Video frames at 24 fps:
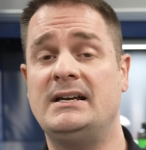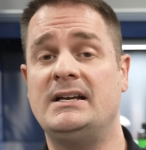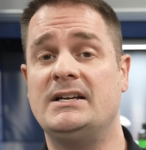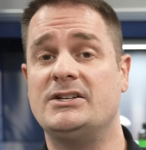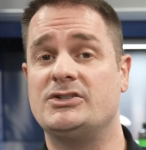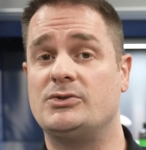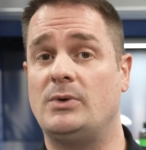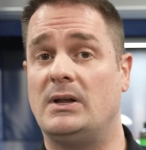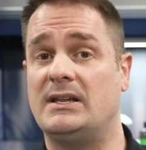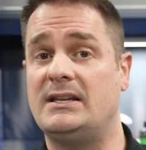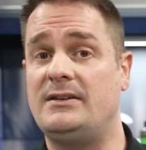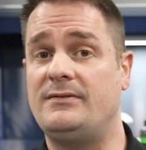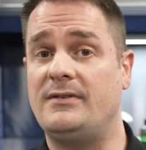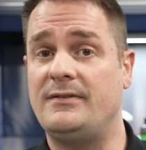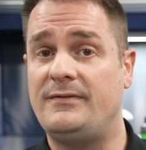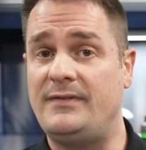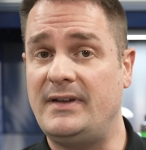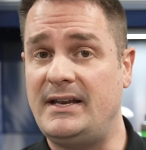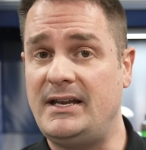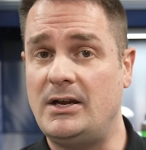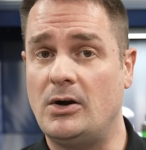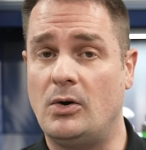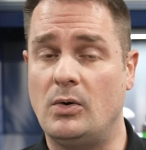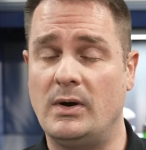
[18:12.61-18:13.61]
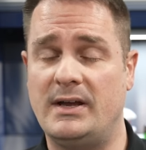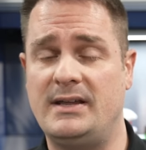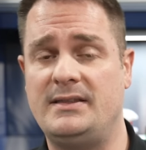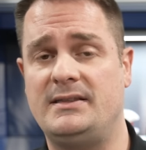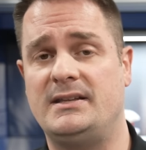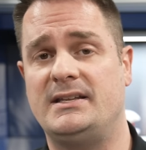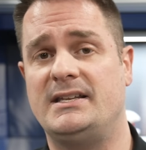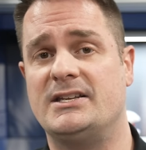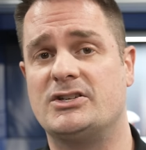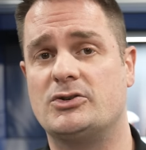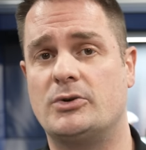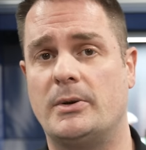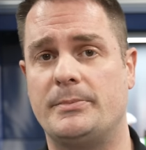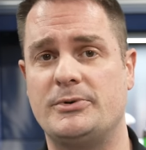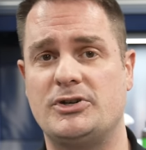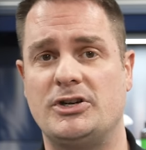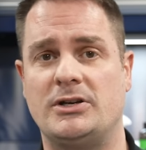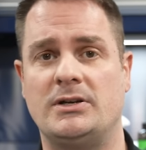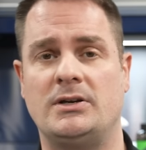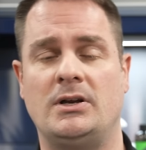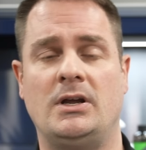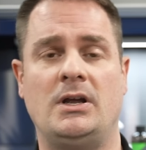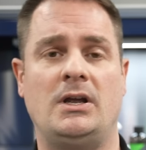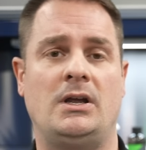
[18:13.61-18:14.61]
So I'll leave a video in the
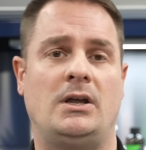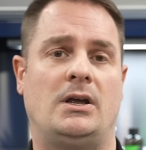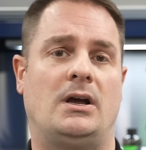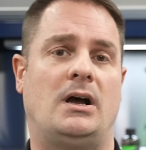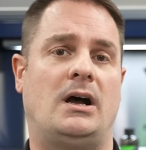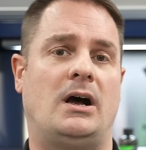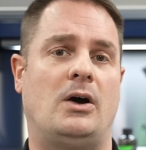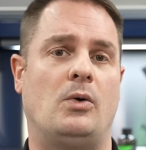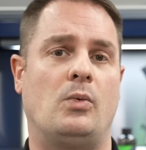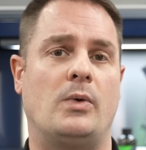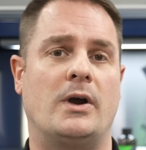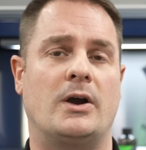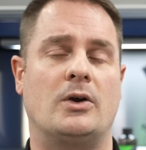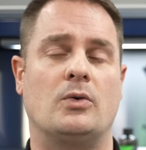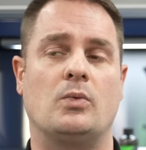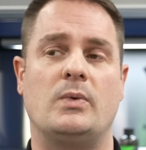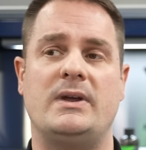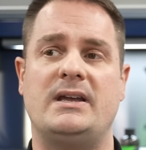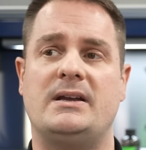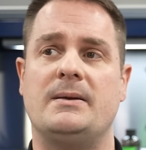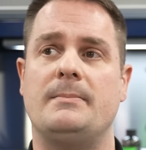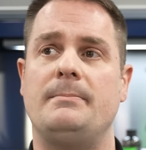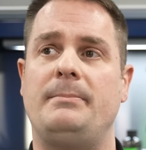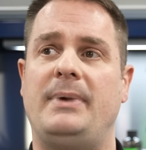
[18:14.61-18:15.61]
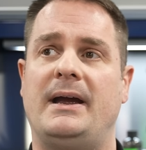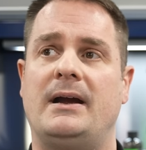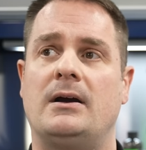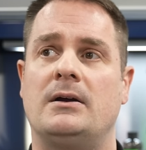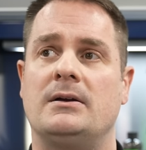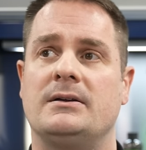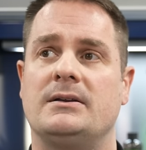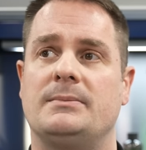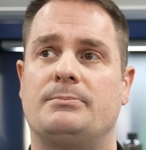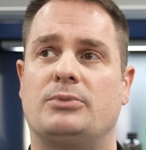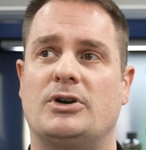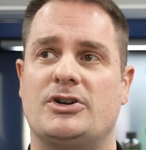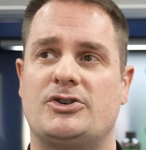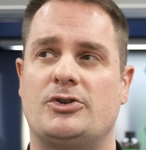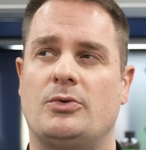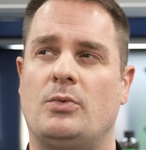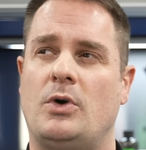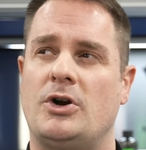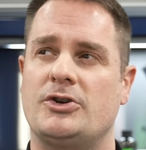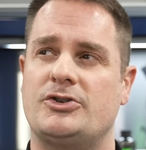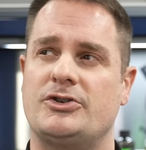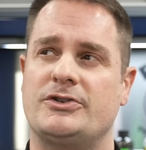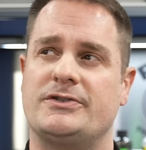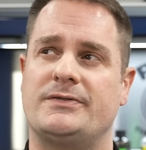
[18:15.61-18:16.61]
description where we compared pressure
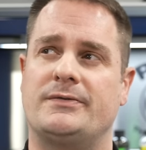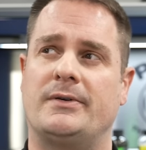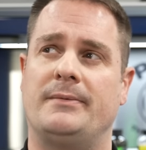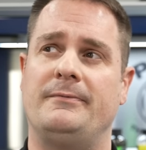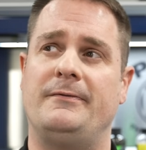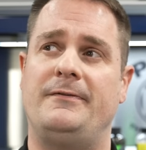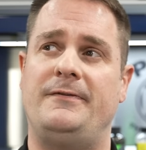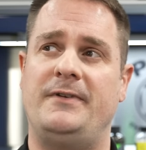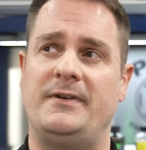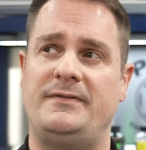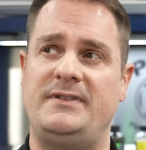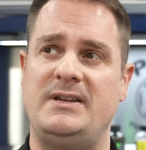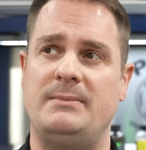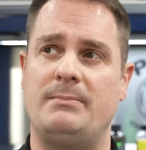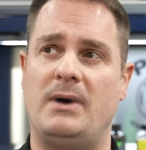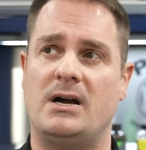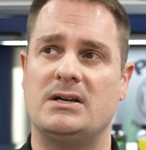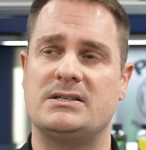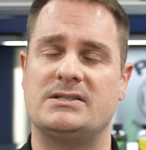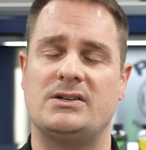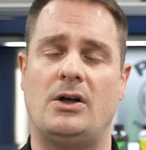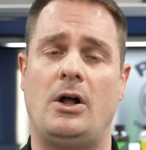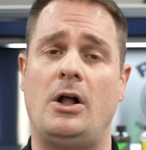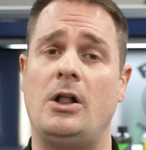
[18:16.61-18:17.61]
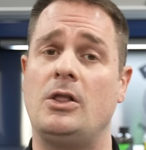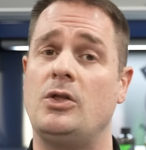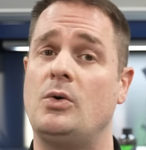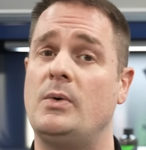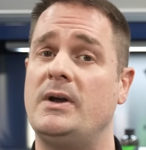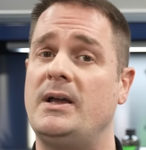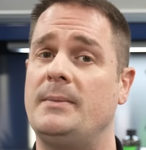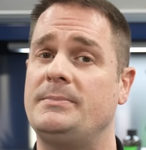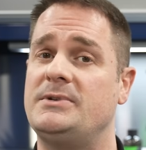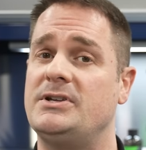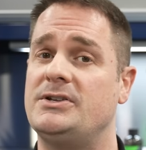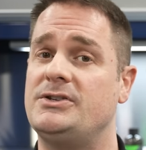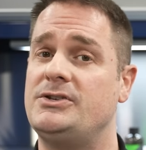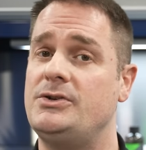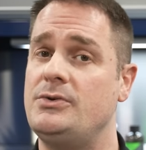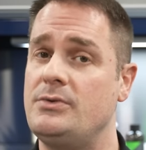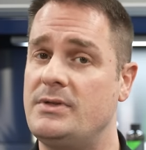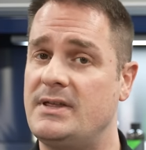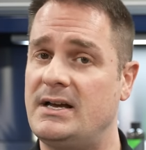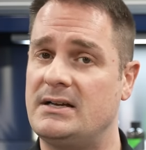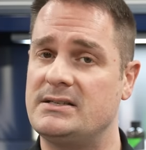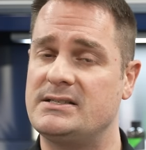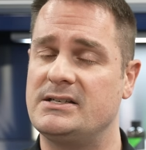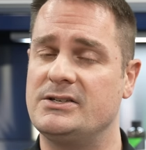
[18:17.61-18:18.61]
washers from $50 all the way up to
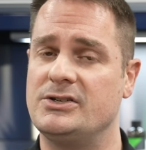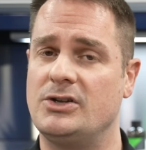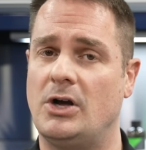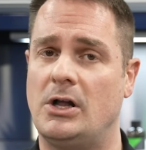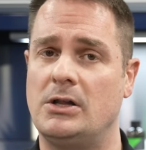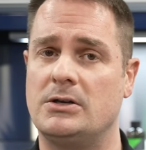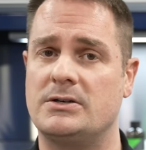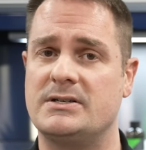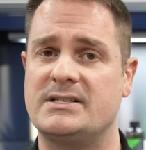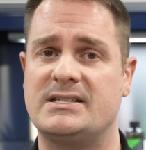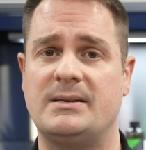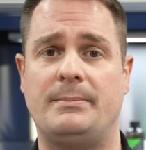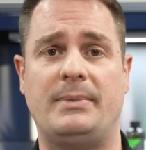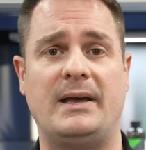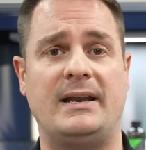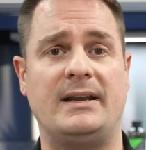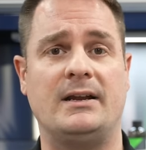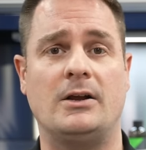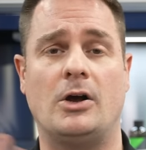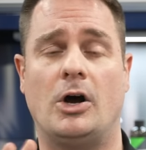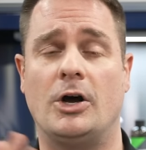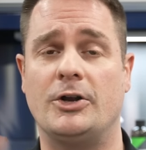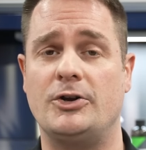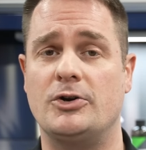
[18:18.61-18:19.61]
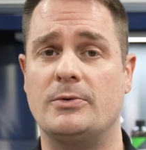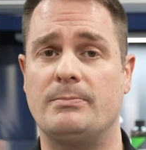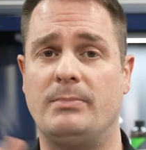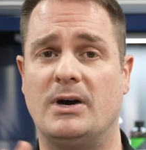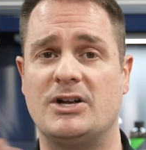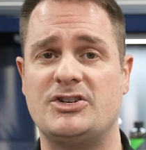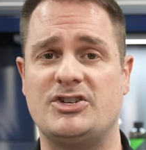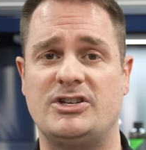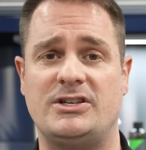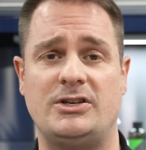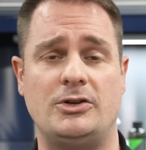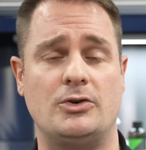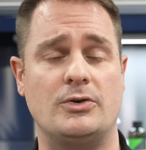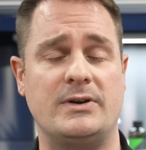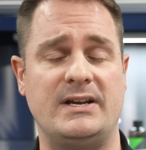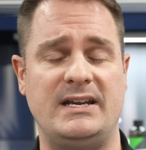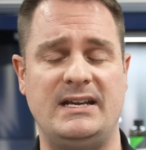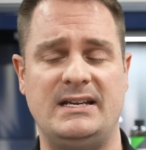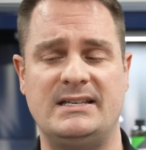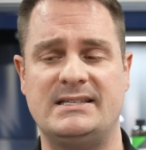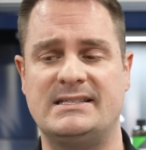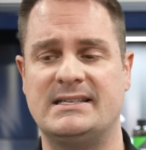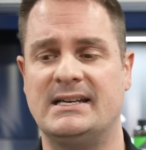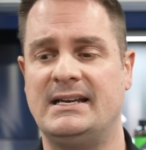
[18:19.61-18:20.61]
$2,000, depending on your budget, your
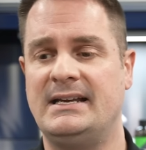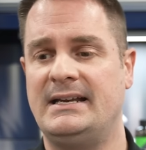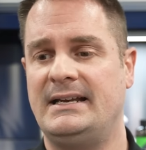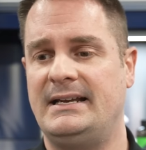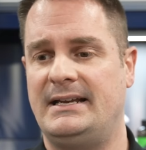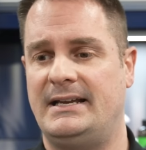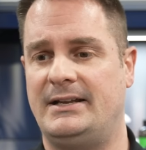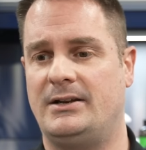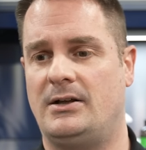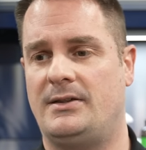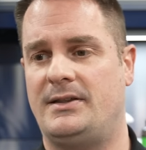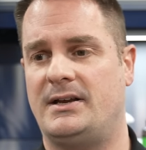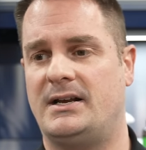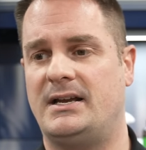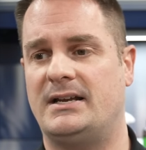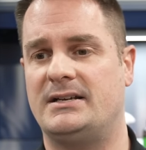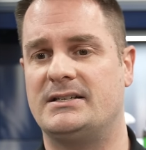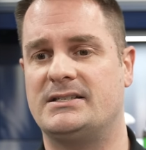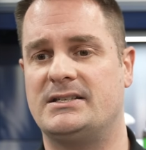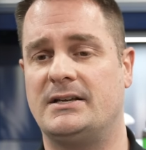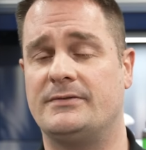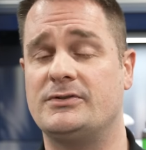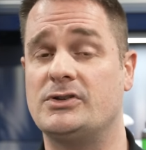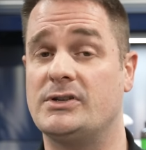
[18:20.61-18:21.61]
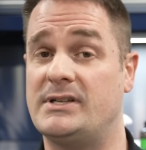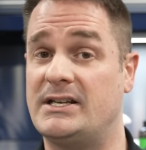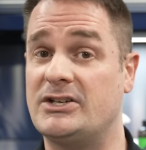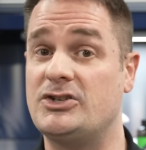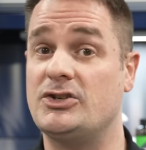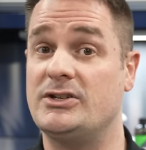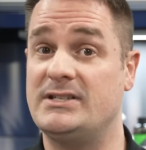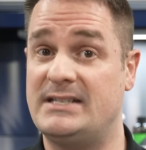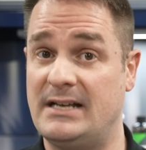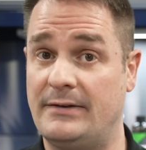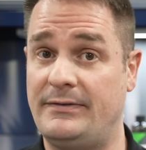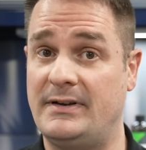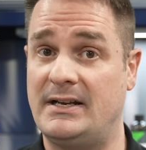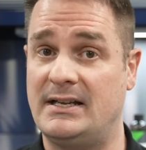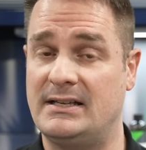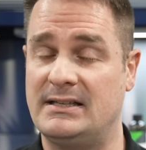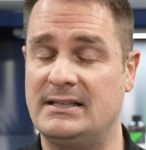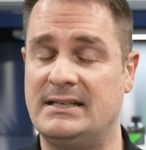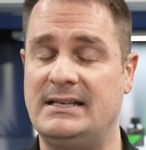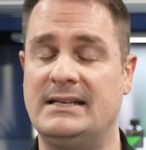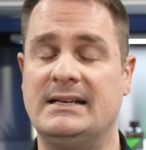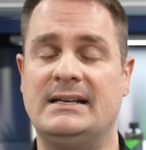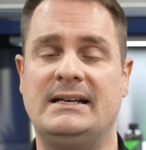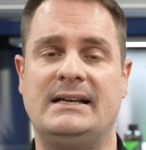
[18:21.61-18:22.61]
needs, and all that kind of stuff. So that should
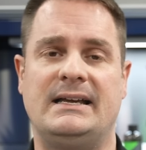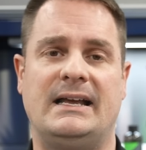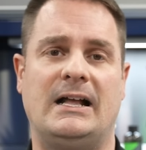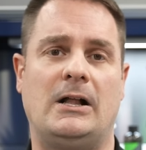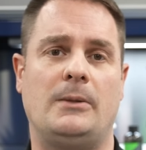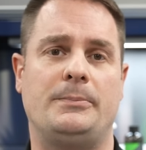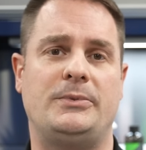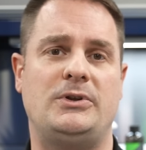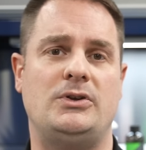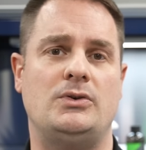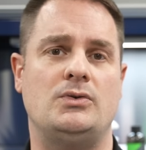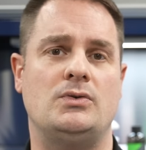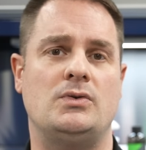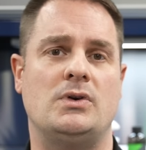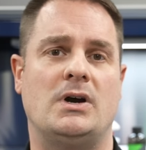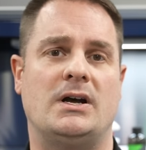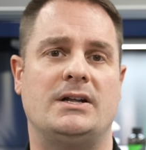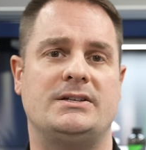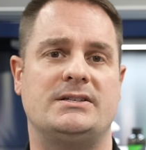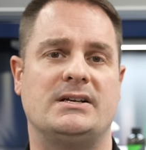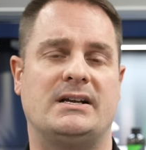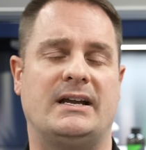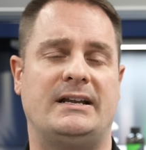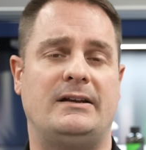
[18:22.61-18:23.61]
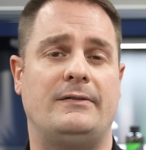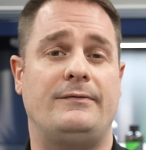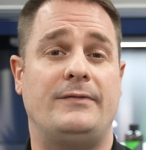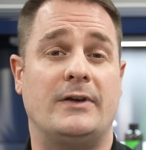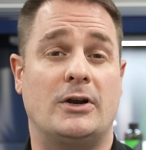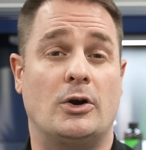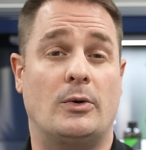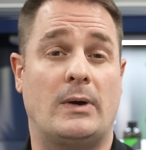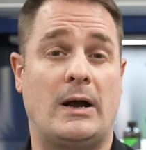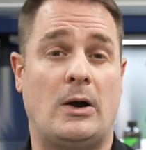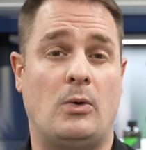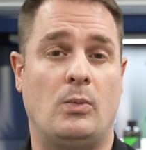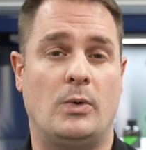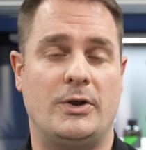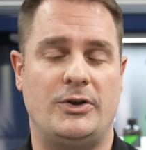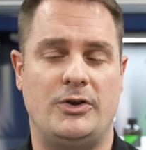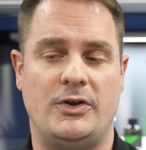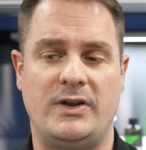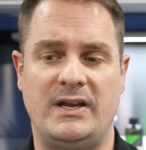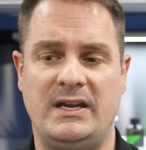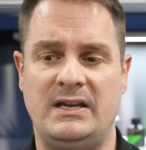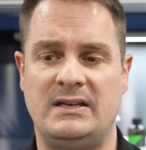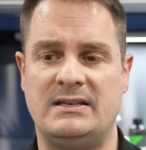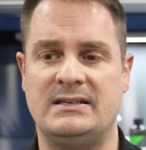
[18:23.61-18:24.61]
definitely help you to kind of figure out what
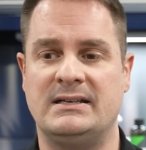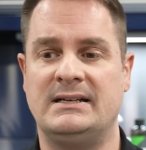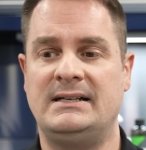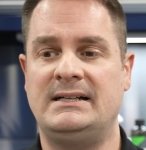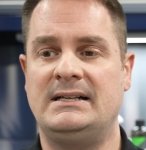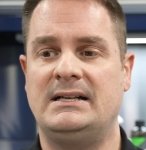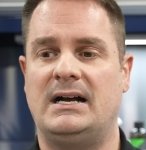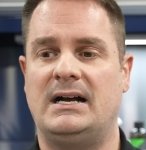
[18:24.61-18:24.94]
you need.